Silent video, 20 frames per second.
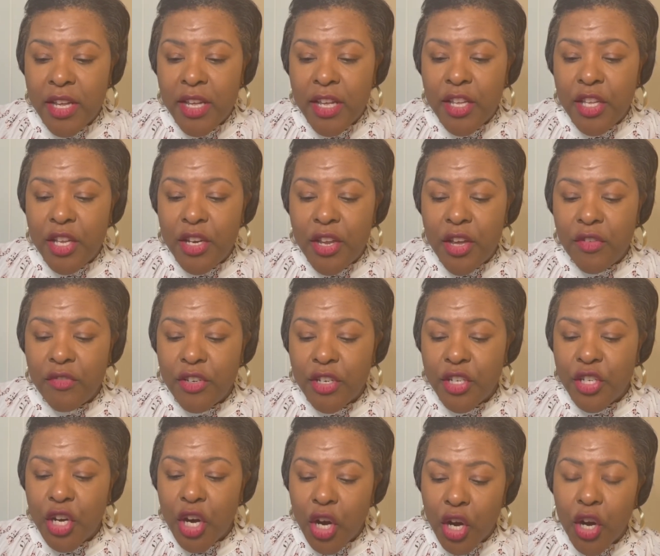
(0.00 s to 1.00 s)

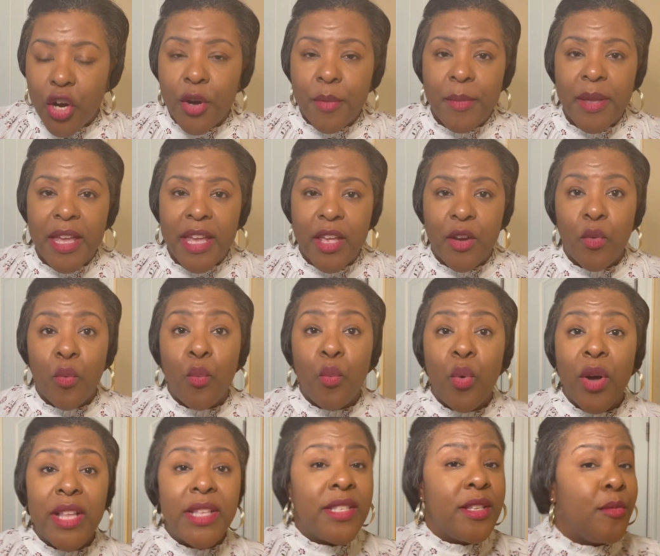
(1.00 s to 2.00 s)
determine
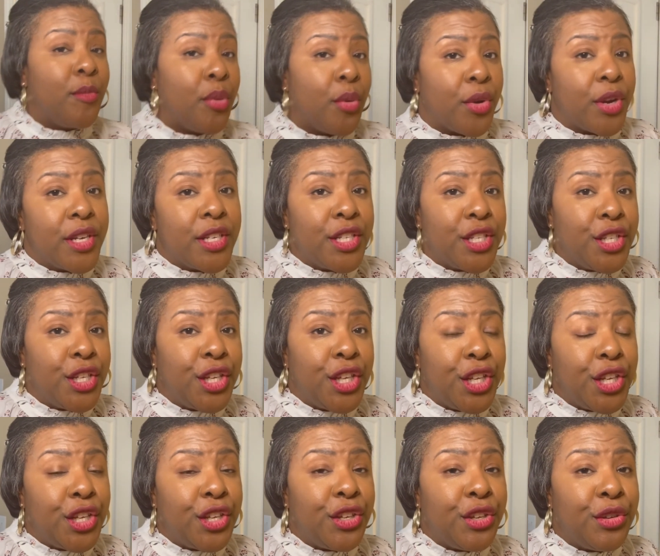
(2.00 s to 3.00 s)
what's important to
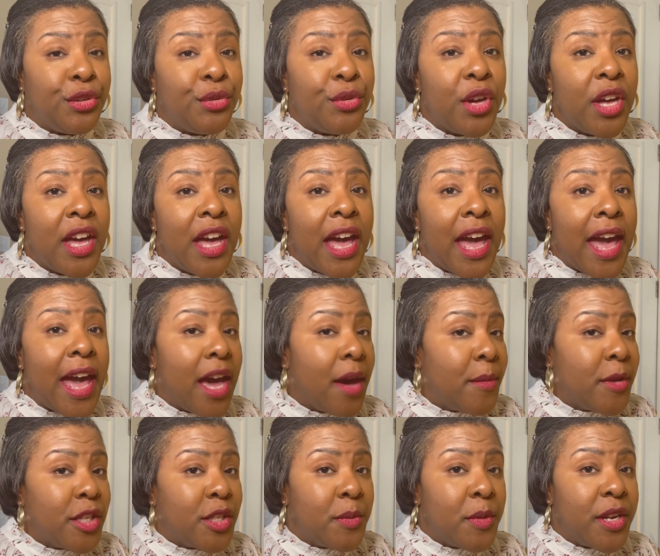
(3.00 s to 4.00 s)
you, how
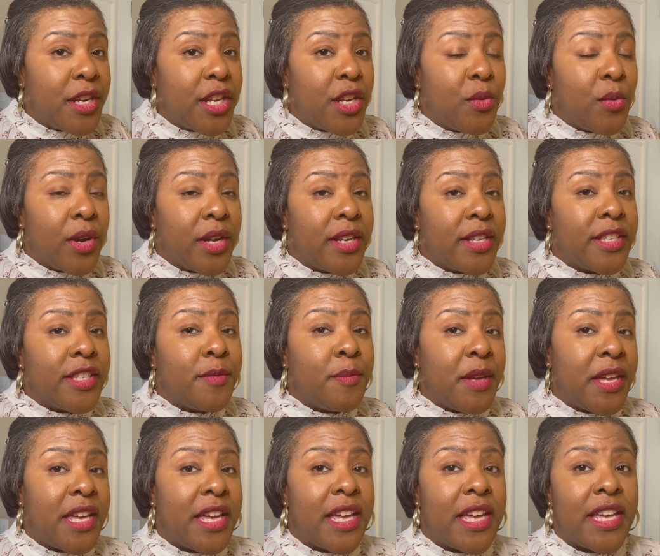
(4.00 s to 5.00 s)
much money you want to
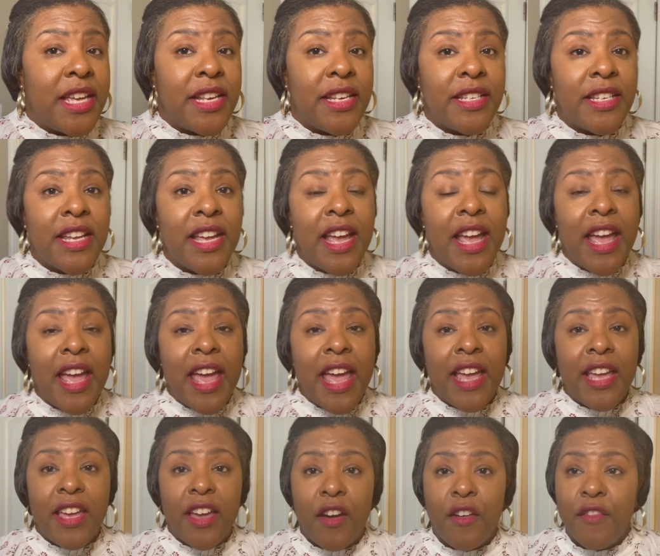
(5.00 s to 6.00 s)
spend, and
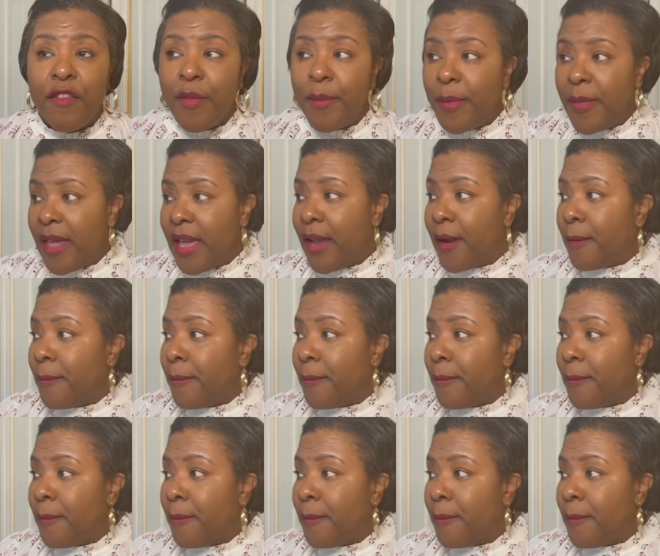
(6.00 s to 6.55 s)
go from there.